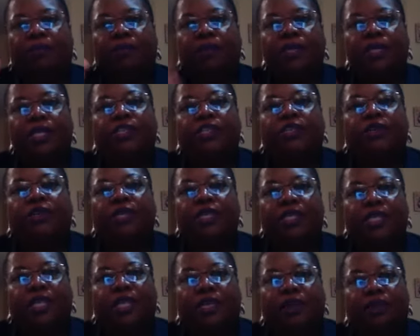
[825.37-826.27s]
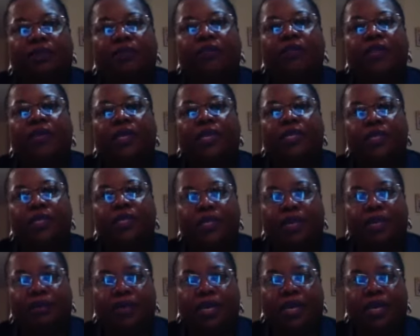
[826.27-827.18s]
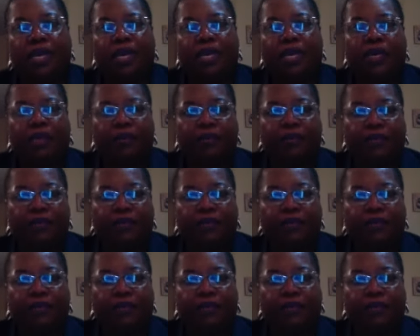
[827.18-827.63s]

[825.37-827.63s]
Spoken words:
Put yourself in some kind